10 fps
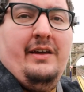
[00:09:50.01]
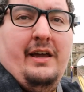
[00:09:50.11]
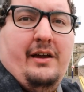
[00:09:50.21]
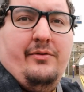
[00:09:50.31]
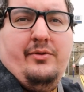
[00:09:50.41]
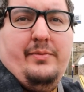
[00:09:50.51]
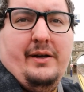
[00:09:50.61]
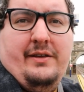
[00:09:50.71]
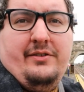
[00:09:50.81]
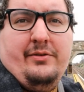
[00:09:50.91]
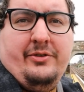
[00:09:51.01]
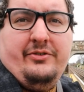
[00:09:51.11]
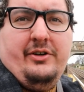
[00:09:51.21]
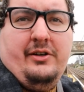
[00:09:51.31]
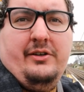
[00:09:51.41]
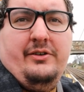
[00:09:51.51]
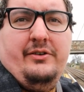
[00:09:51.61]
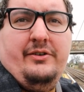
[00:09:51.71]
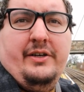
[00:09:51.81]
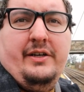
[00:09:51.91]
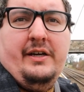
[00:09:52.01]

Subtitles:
run by Historic Scotland.